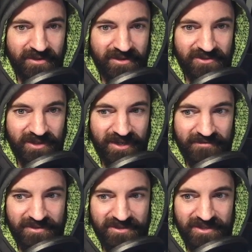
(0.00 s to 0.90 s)
So I have
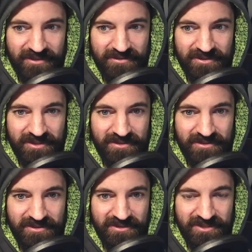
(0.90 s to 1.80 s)
these cycle
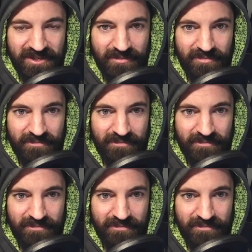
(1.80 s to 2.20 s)
sensors set up